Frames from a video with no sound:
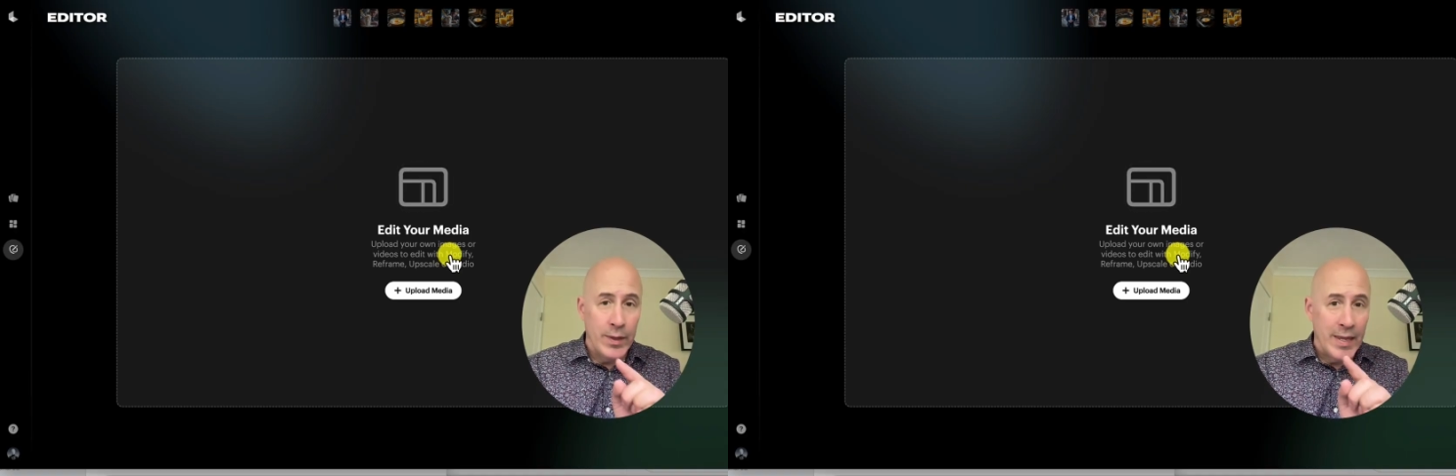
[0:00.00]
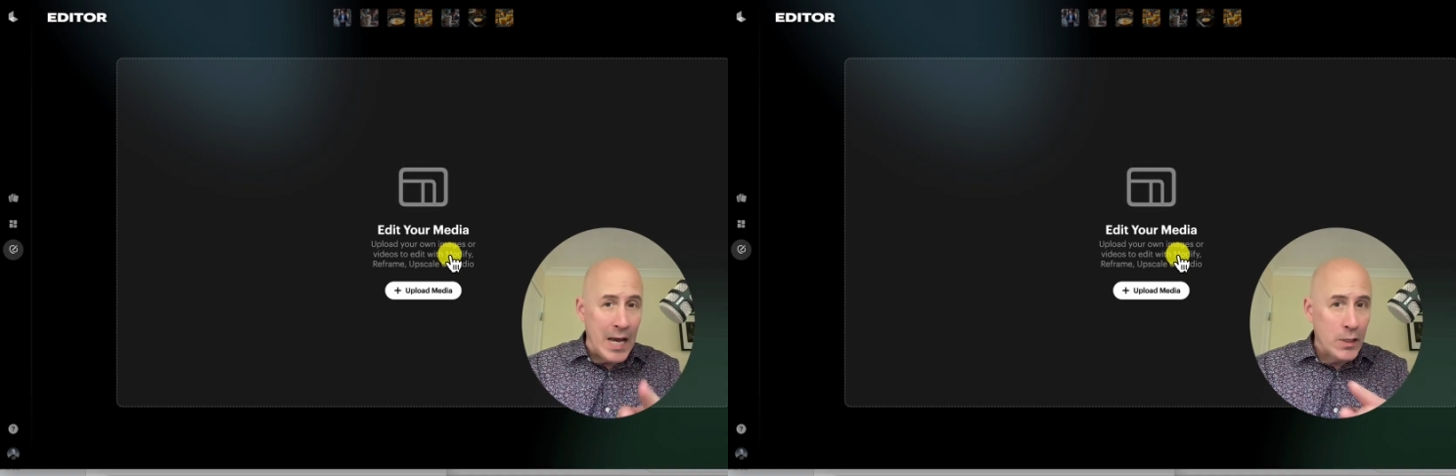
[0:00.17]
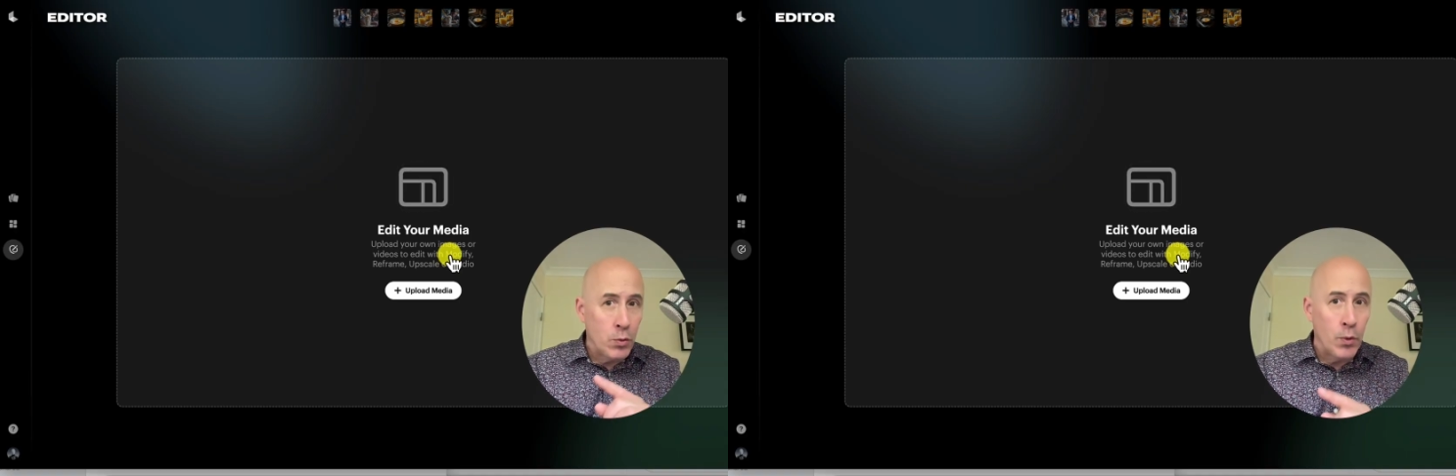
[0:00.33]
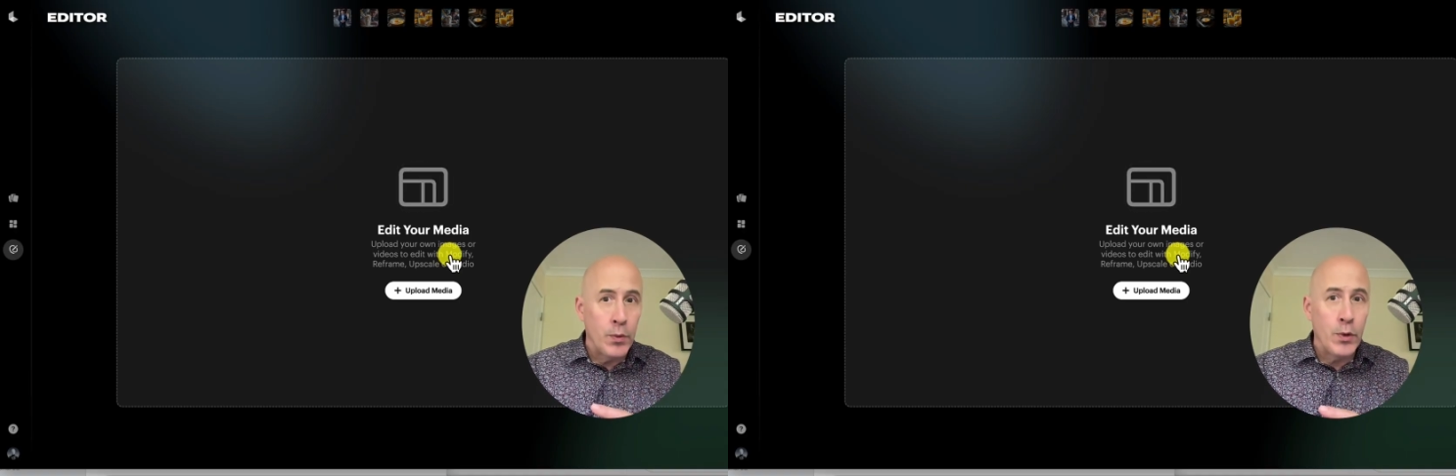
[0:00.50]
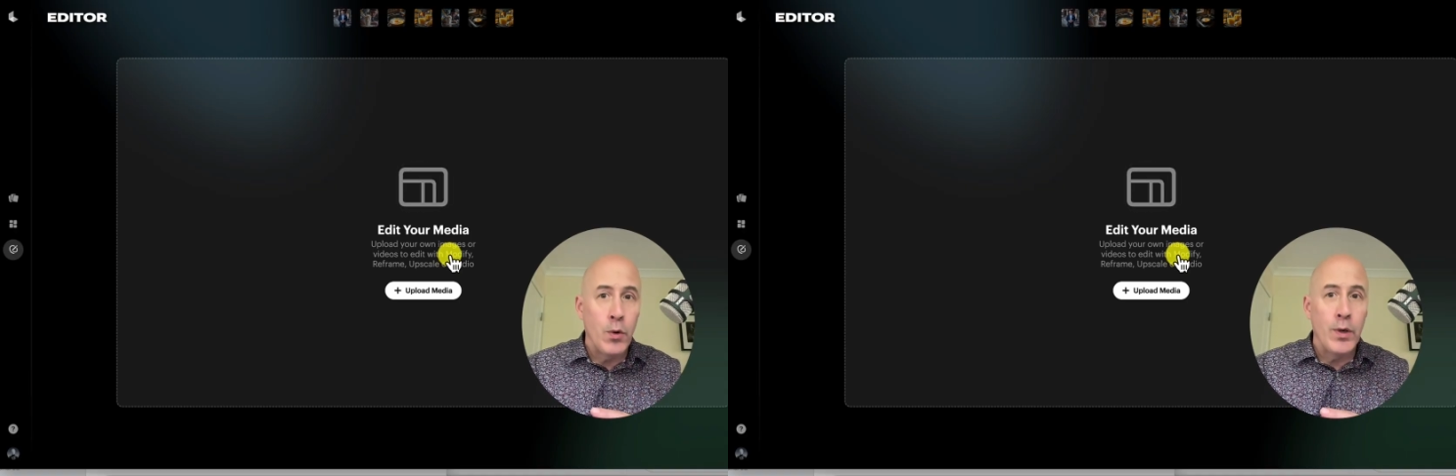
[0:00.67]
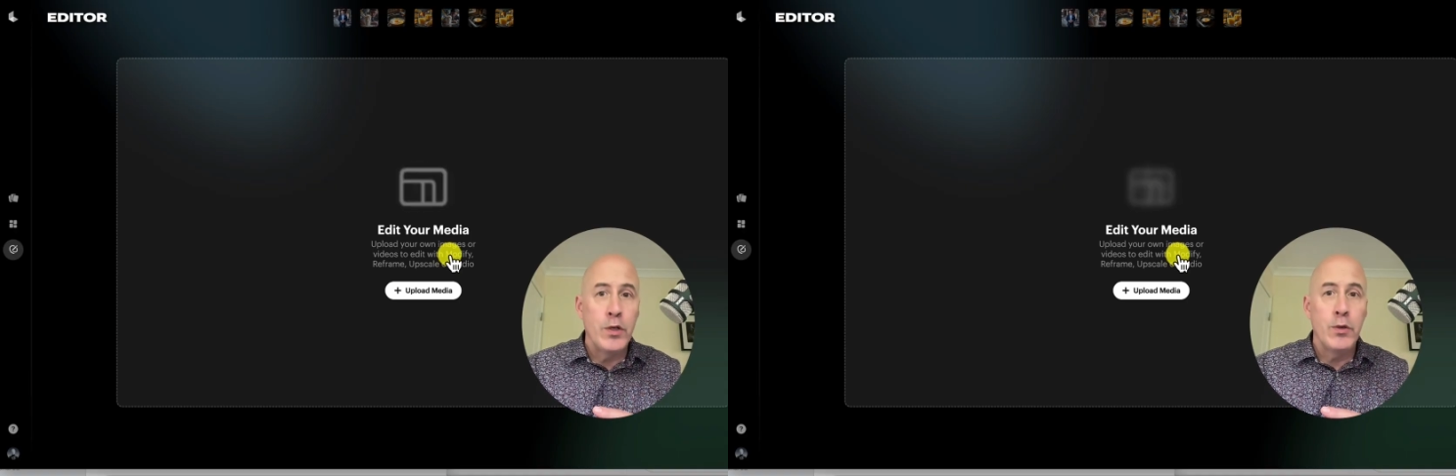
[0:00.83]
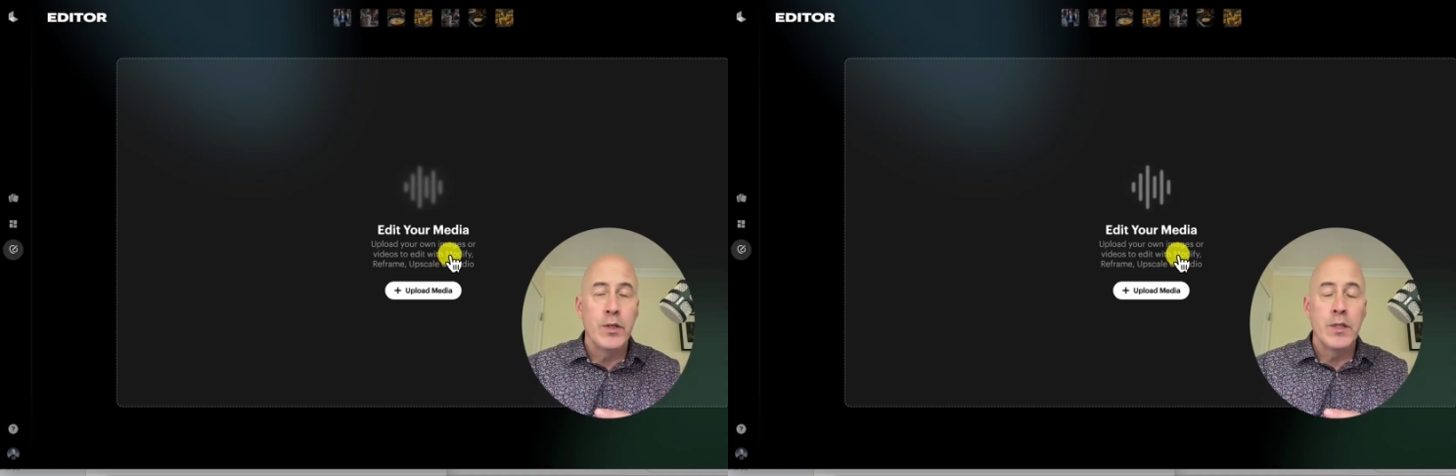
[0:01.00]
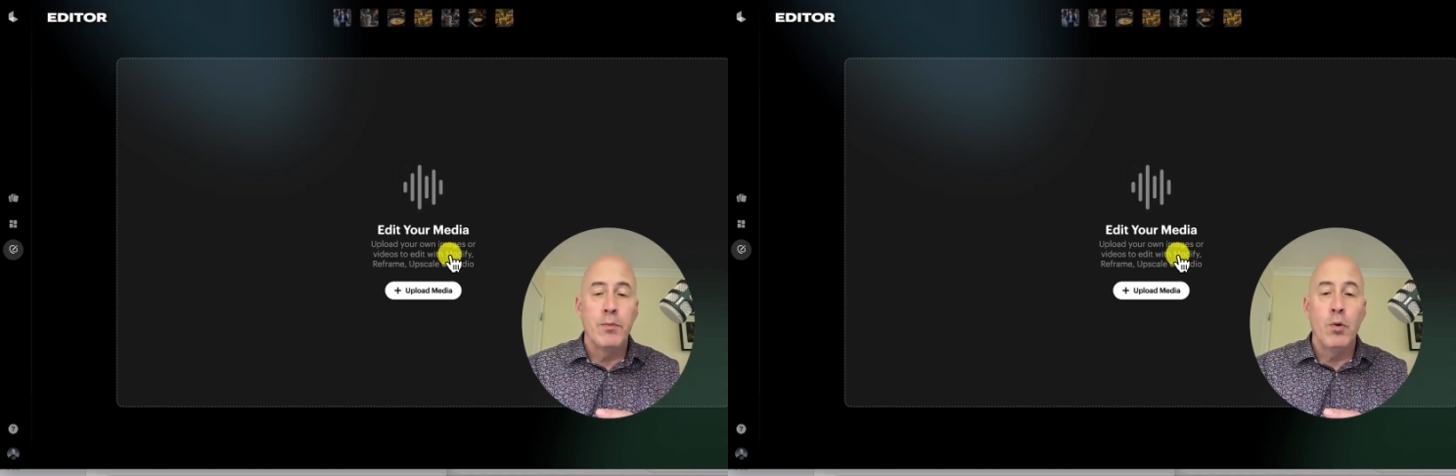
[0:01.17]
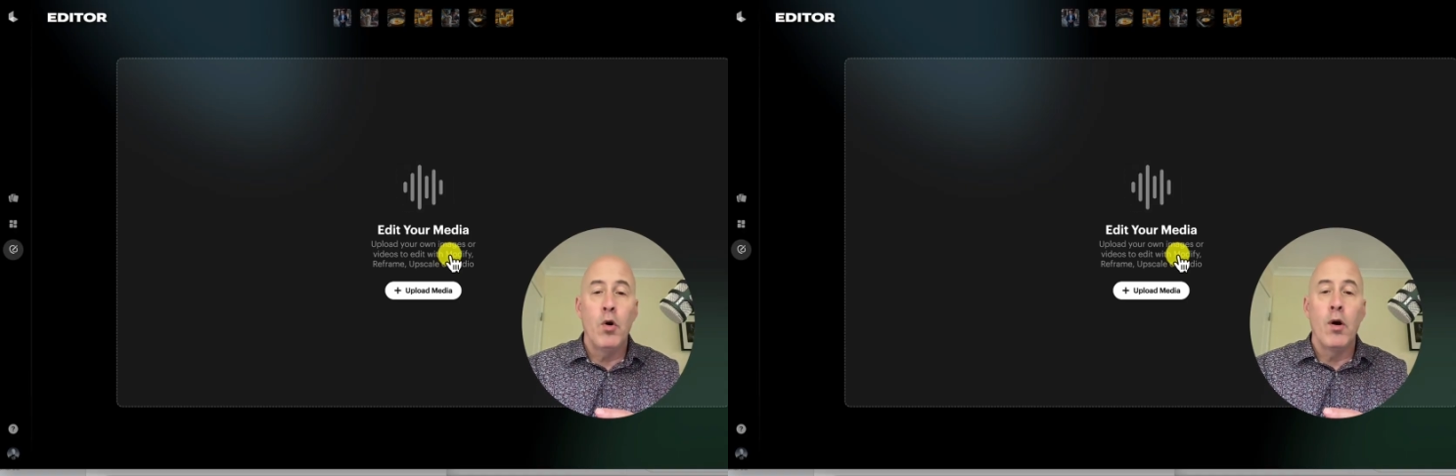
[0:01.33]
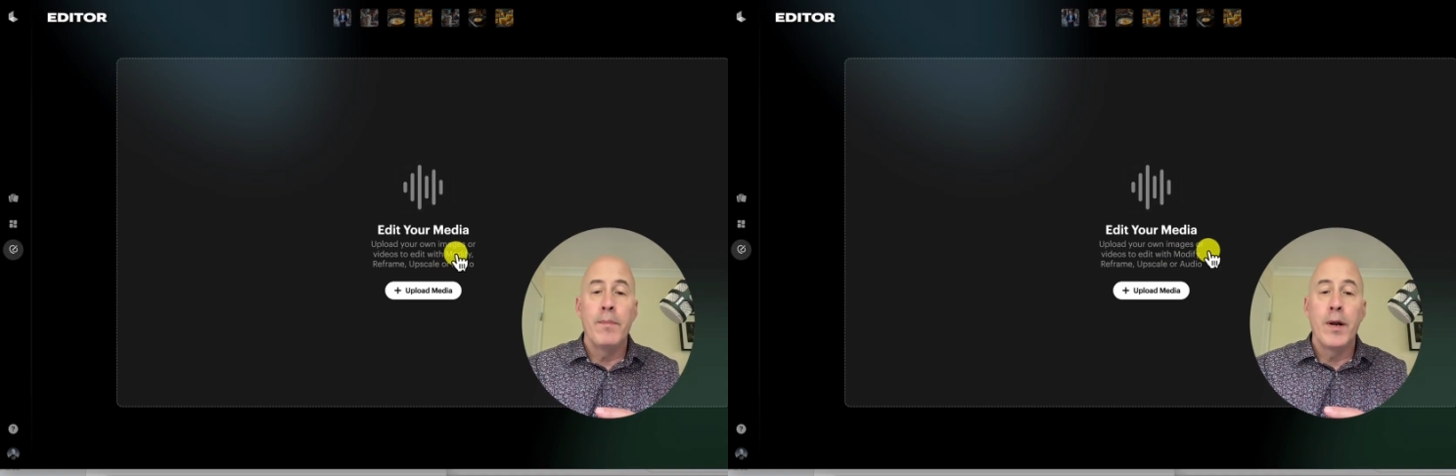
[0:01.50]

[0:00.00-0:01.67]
and that's what we're going to explore.